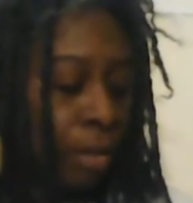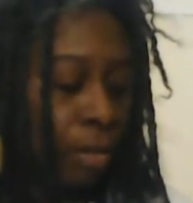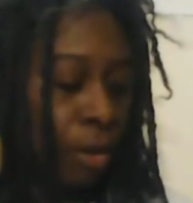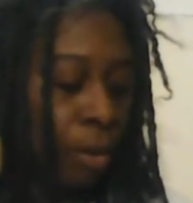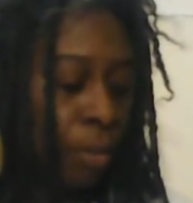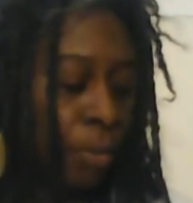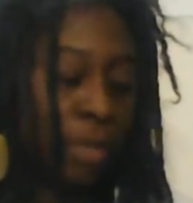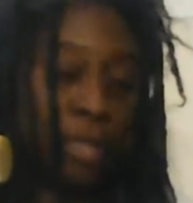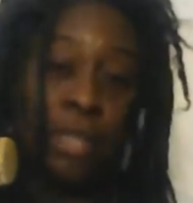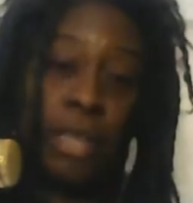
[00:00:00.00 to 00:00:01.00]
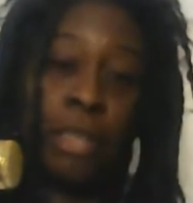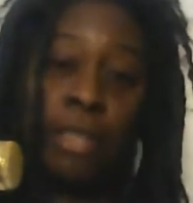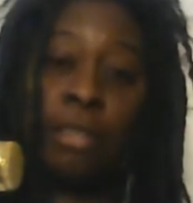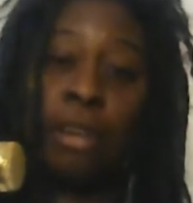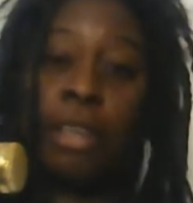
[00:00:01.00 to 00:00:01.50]
So, but since he
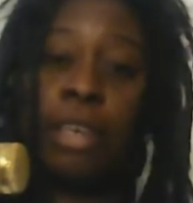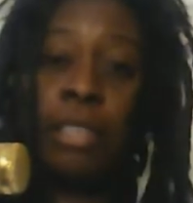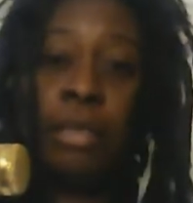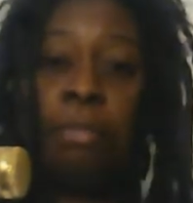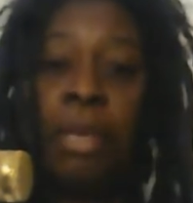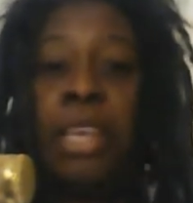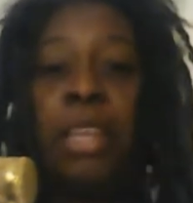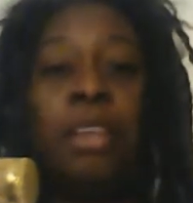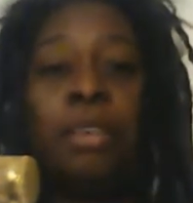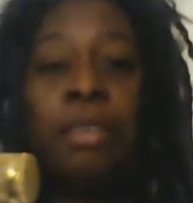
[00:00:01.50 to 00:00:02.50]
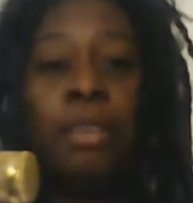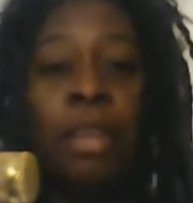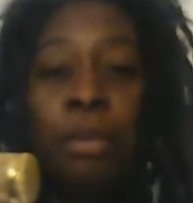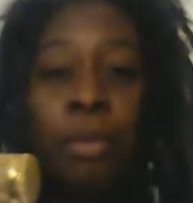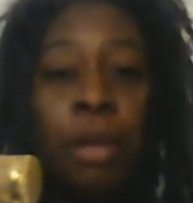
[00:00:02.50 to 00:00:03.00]
started kissing men and
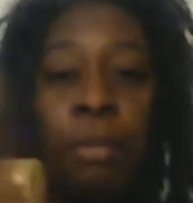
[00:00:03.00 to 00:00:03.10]
when he